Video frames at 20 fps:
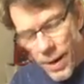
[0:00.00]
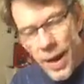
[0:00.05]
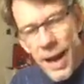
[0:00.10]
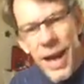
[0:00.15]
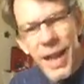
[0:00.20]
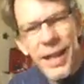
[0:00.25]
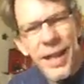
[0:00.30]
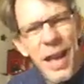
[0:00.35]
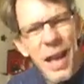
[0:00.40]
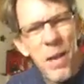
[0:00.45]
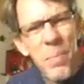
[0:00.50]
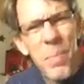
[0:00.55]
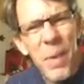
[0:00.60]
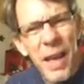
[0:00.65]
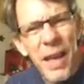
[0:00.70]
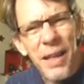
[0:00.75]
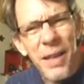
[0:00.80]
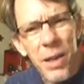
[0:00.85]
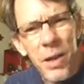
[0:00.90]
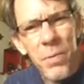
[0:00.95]
I like being
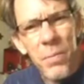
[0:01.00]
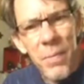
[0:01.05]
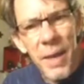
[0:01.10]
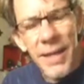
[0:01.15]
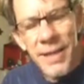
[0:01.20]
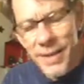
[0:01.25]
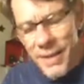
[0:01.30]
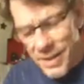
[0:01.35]
a little messy